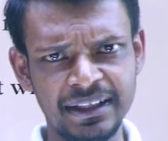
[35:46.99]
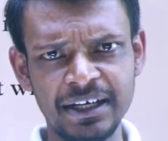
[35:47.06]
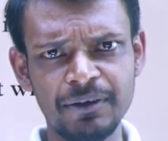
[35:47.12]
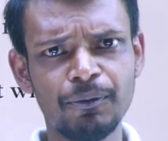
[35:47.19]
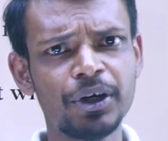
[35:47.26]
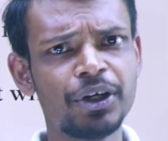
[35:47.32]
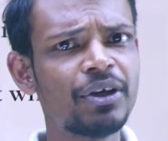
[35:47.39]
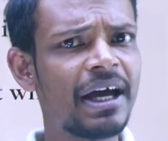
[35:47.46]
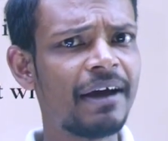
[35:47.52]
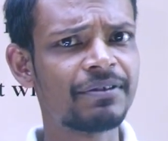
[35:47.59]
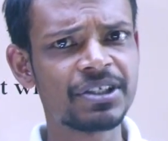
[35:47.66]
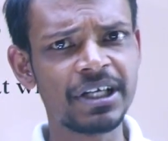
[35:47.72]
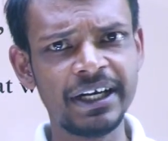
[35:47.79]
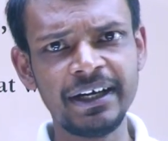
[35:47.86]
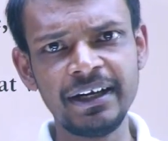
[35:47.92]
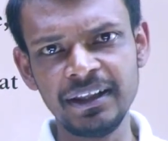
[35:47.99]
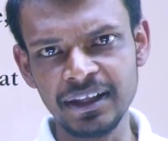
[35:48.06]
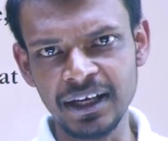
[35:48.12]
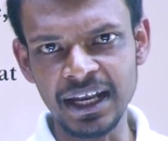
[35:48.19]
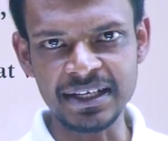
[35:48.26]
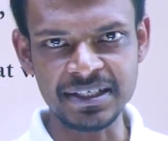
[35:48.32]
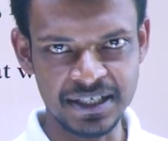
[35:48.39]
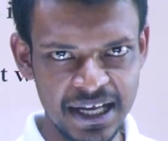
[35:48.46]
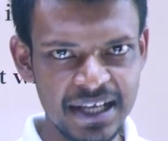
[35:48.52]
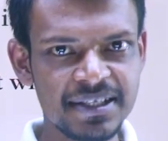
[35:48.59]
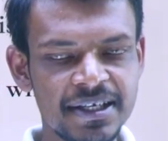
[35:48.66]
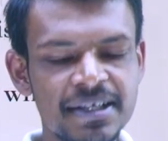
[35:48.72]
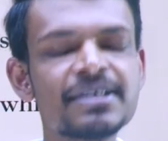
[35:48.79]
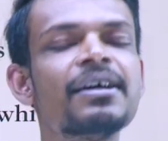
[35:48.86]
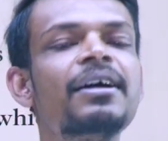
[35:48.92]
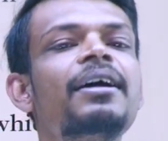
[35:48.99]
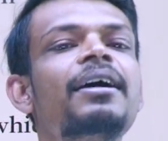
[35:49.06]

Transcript: that what you have studied in the last classes,